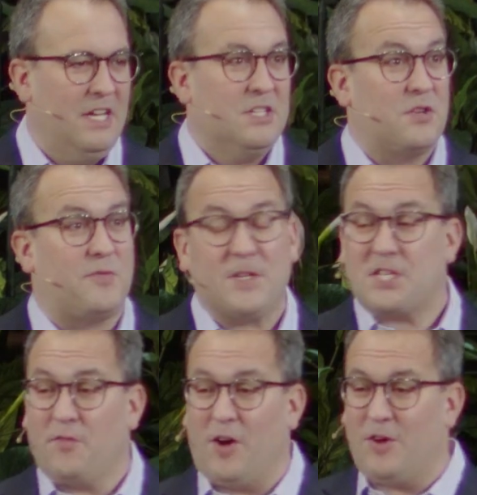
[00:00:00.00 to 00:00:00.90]
So first
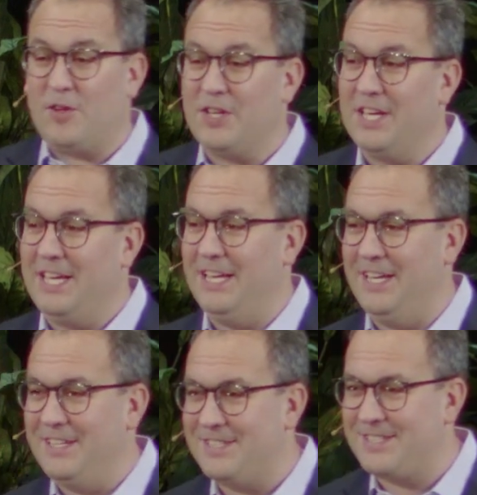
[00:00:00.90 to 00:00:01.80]
of all,
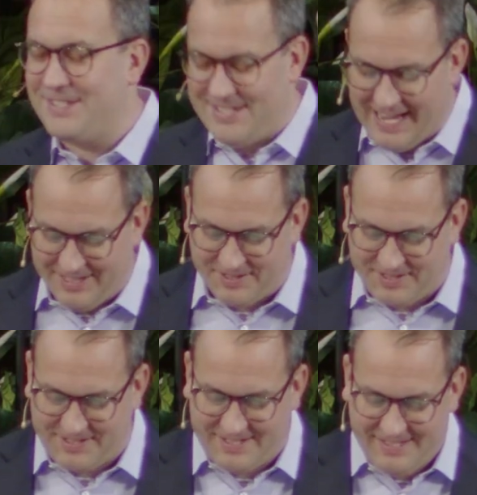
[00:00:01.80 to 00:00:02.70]
Gideon's
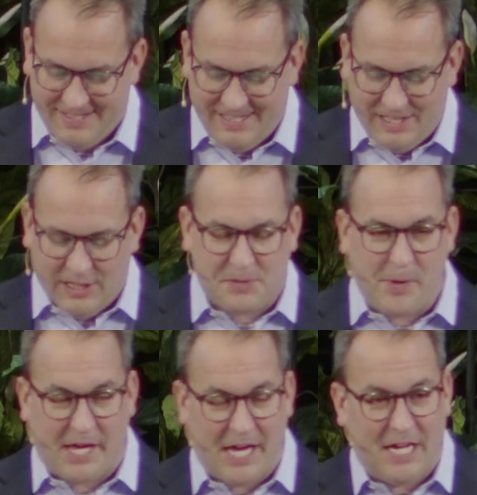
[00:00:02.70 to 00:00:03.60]
tests. Let's
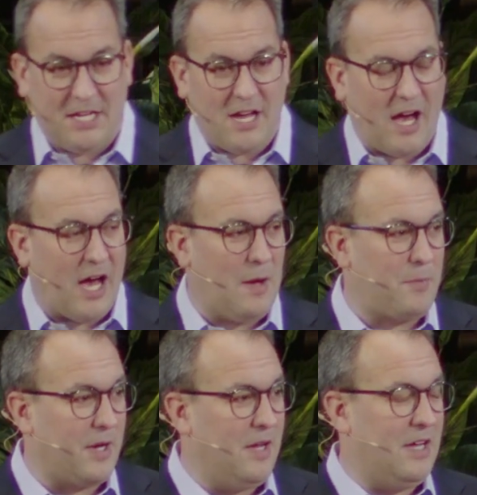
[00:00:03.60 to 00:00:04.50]
begin uh,
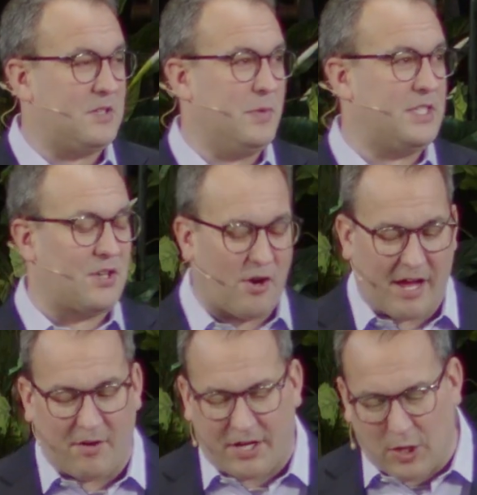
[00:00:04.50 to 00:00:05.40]
by, as we start
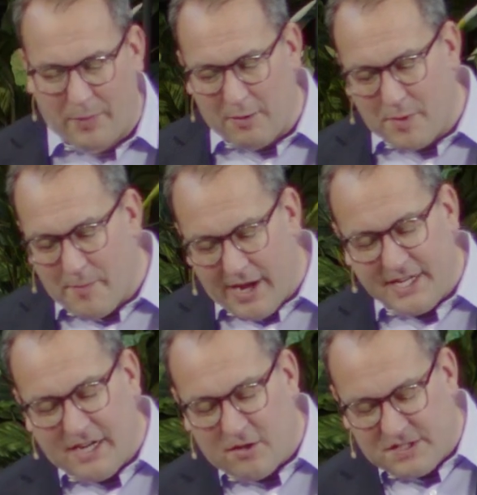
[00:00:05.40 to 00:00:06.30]
out here by
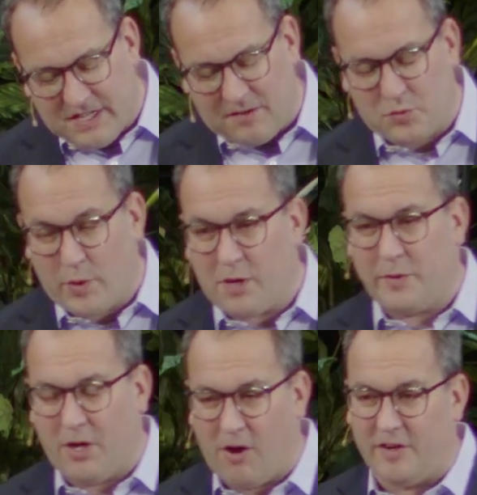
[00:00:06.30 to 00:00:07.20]
reminding ourselves where
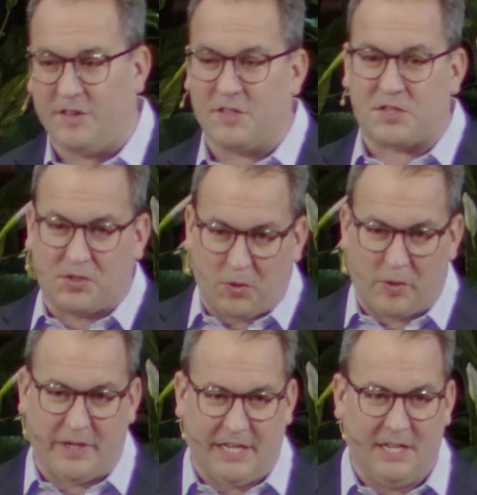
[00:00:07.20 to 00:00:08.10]
we are in the
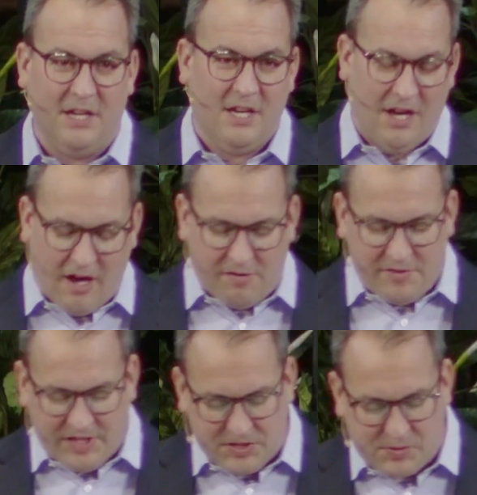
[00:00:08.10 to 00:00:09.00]
story of
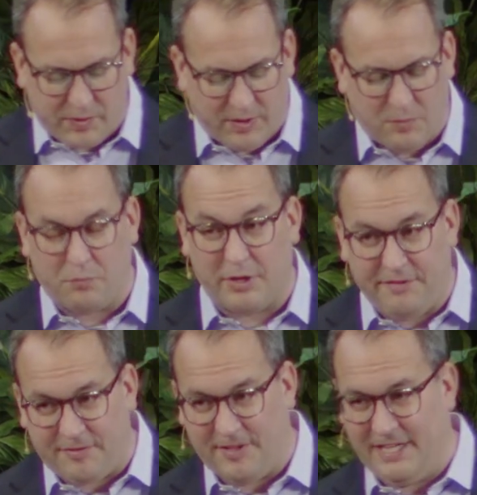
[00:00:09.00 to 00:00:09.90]
Israel.
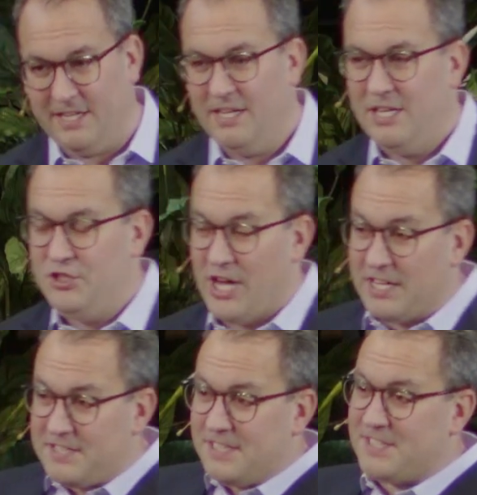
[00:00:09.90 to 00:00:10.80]
Briefly,
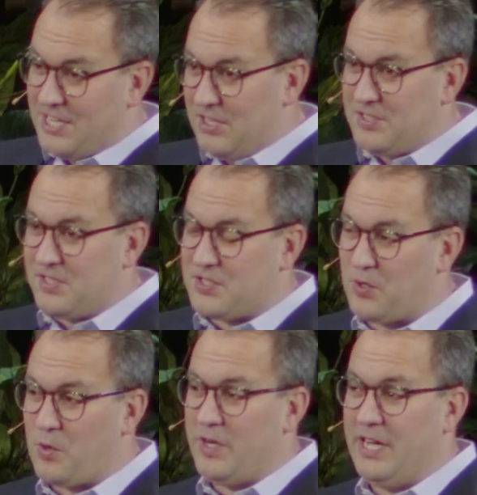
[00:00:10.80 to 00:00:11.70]
Genesis tells the
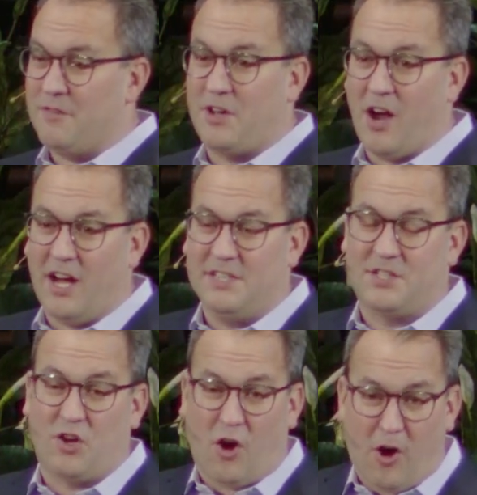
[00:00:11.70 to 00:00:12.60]
story of God's
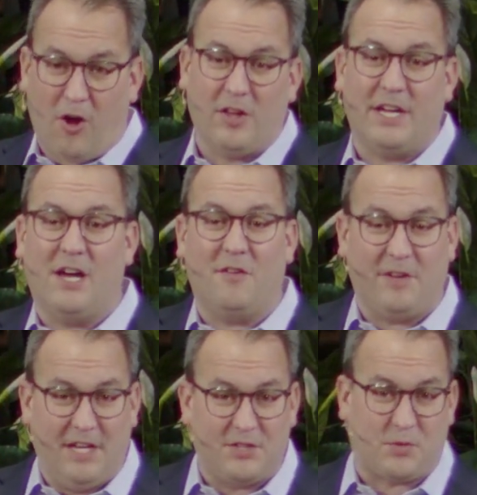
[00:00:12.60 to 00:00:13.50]
calling of
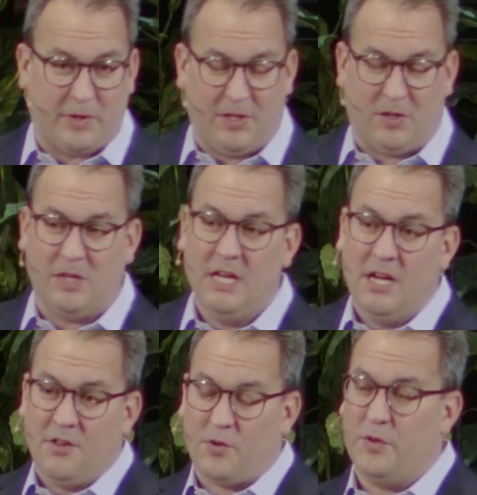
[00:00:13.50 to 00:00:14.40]
Israel
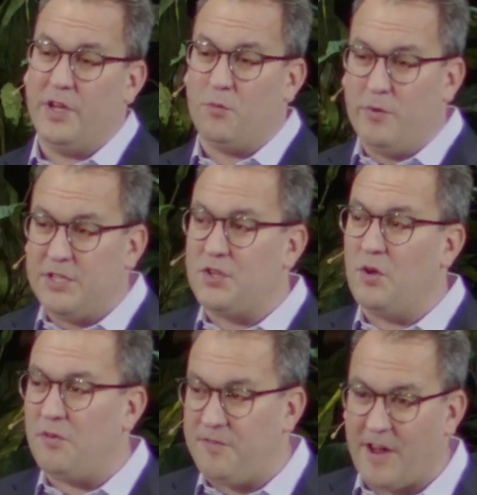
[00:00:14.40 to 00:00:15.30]
through the
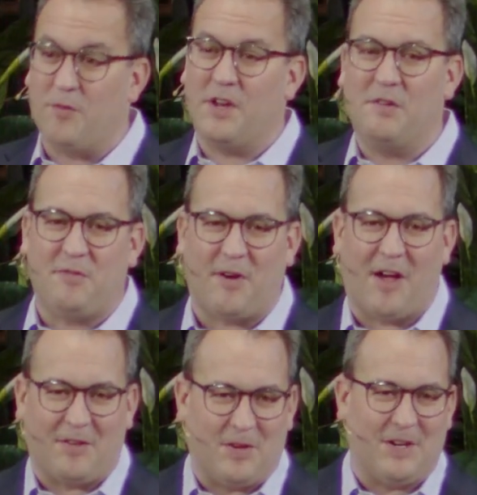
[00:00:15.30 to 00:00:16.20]
original founding
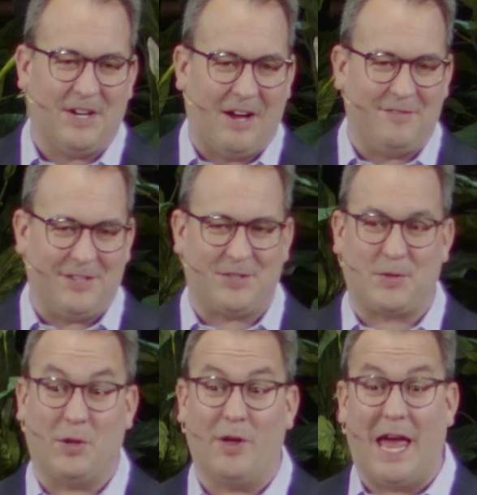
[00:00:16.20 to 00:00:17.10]
father of
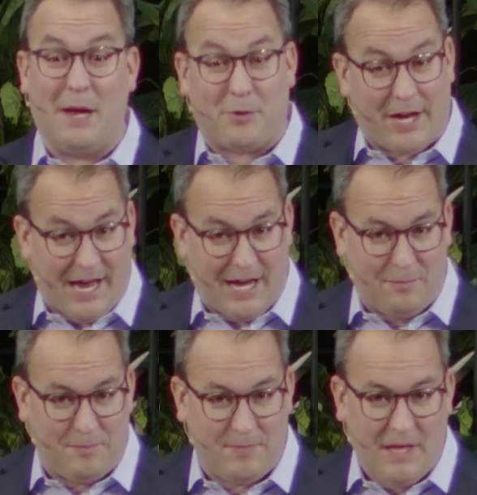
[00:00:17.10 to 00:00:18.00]
Israel,
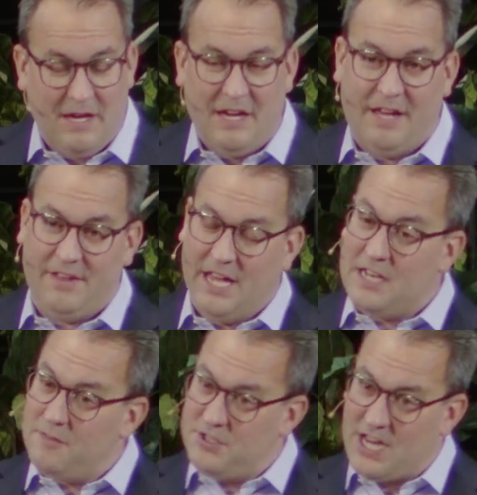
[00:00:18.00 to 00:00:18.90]
Abraham. And the end
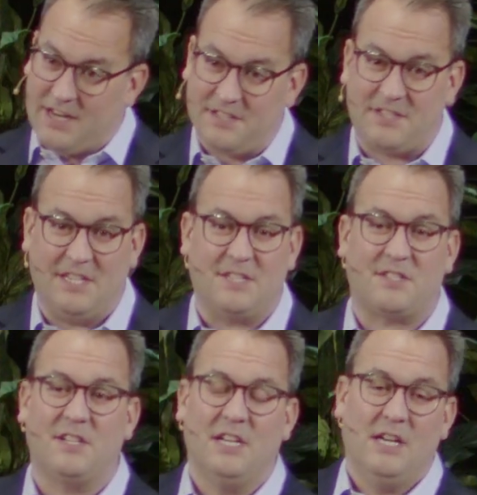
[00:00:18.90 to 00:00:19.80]
of
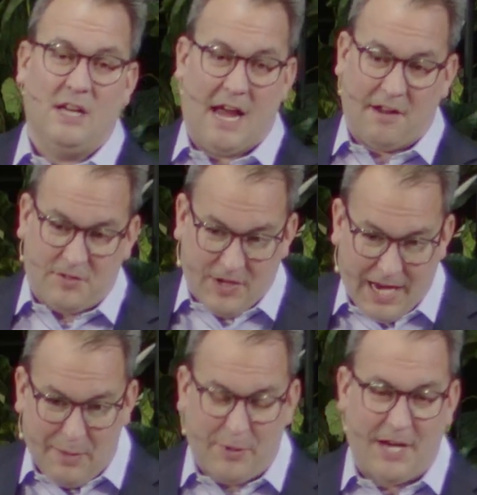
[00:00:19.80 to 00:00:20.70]
Genesis, after
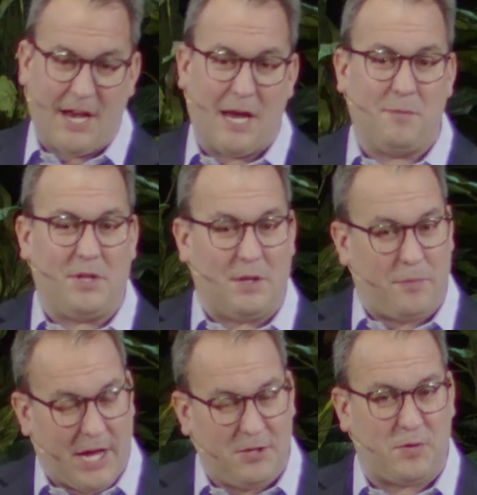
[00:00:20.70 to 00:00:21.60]
Abraham and the
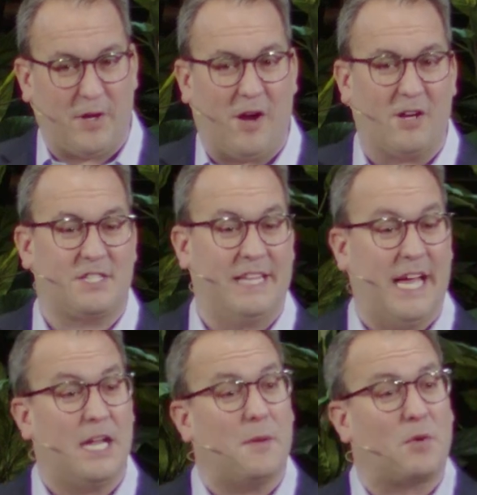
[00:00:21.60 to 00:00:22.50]
patriarchs, they
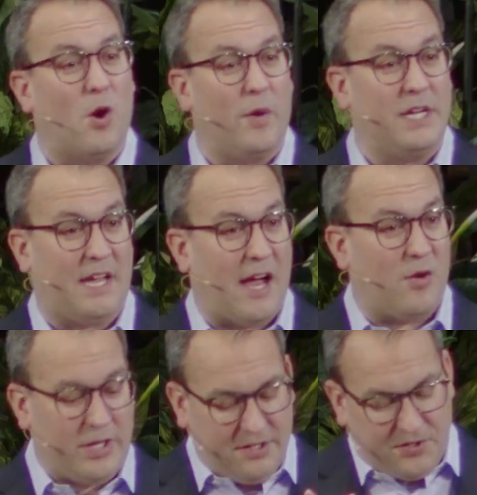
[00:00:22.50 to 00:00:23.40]
end up going
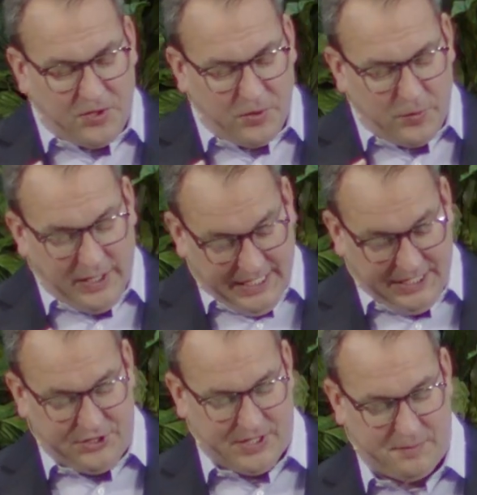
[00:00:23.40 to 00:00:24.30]
down into
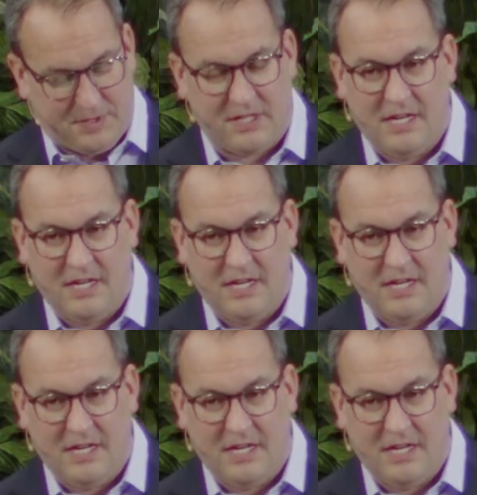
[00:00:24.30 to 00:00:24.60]
Egypt.